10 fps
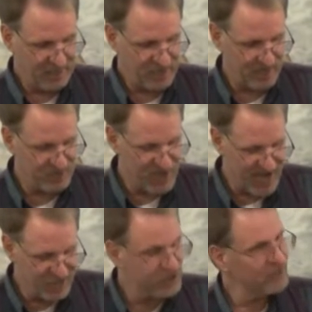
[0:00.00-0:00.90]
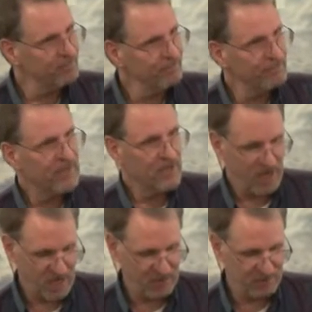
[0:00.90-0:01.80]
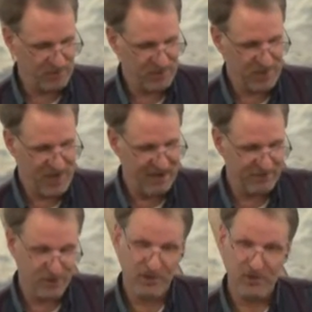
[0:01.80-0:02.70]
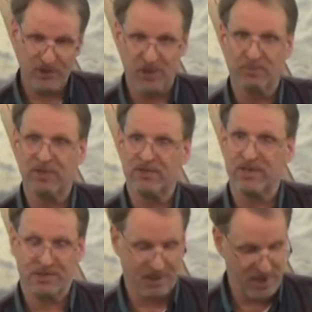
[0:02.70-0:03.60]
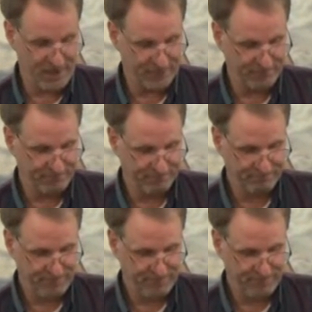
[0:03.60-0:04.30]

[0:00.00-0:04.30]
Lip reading: Temptation comes after the serpent in the garden,